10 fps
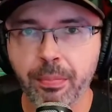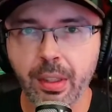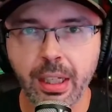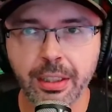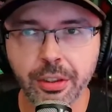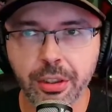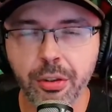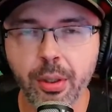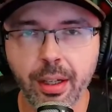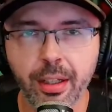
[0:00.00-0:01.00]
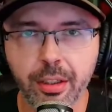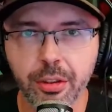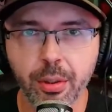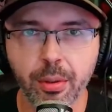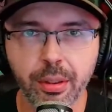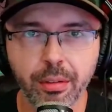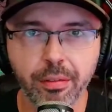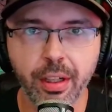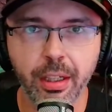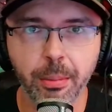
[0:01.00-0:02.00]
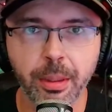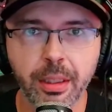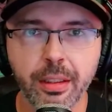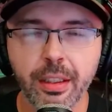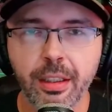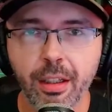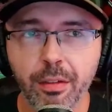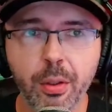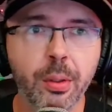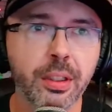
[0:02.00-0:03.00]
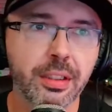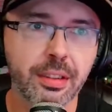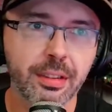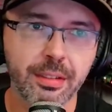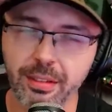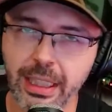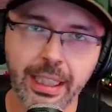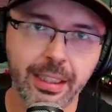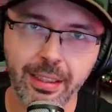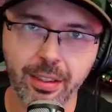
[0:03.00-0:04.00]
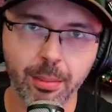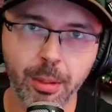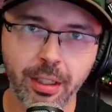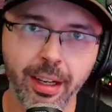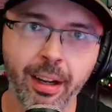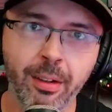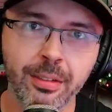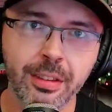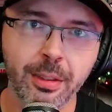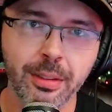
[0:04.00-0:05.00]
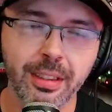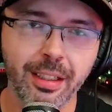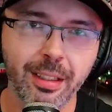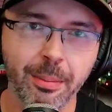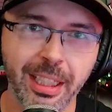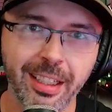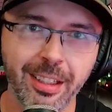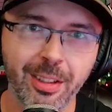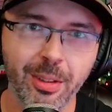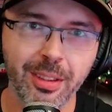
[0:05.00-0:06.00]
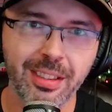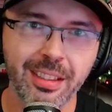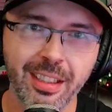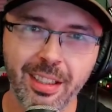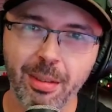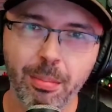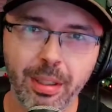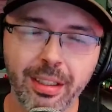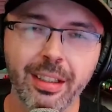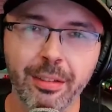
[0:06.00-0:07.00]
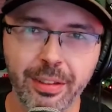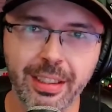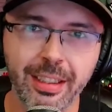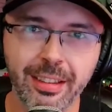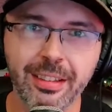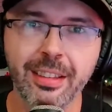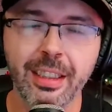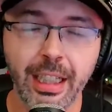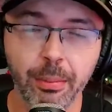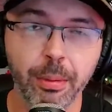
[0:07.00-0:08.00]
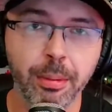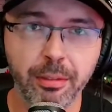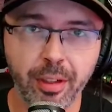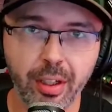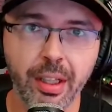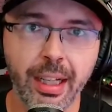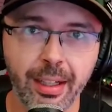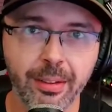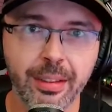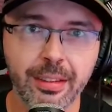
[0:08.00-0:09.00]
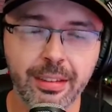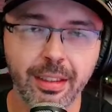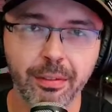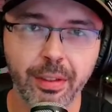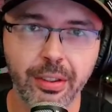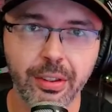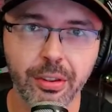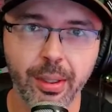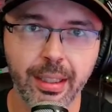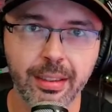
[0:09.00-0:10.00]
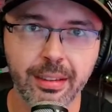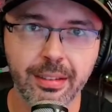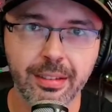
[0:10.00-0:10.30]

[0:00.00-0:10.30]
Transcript: and just try to control your environment. Of course, the heat didn't come on now, so it's not going to make any noise. But if it did, it would be very loud and very distracting.